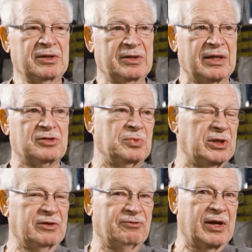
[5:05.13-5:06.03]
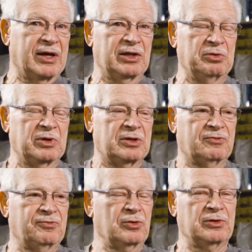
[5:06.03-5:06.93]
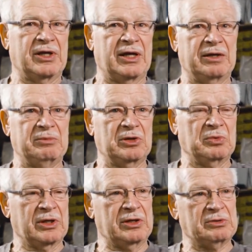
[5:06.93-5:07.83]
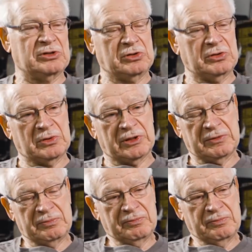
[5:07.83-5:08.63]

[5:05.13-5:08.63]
that's when he finally went full time into what he was doing.